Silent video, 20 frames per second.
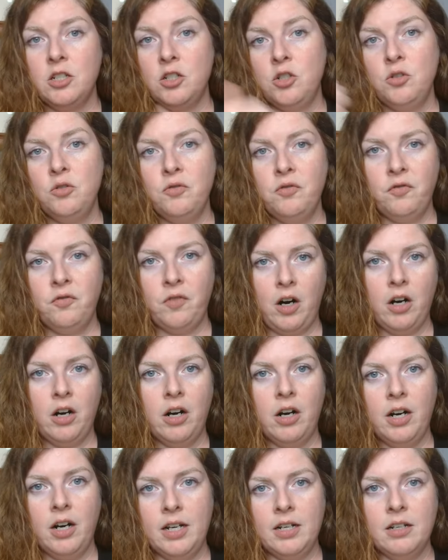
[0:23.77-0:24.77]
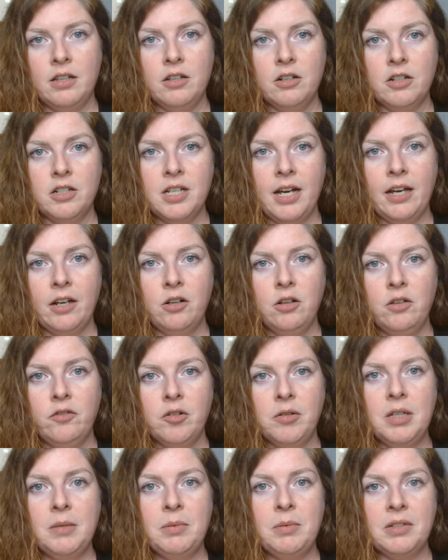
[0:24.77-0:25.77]
too far into their title
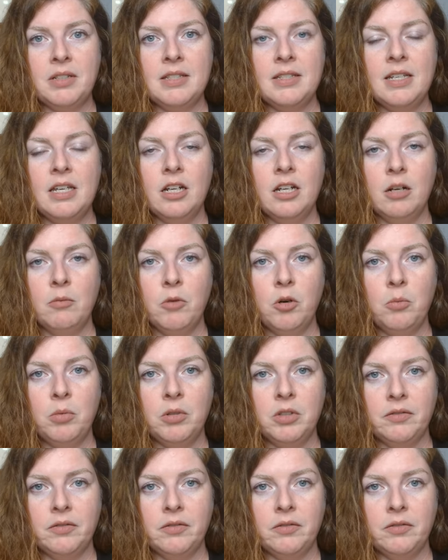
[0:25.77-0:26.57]
for people to see it on mobile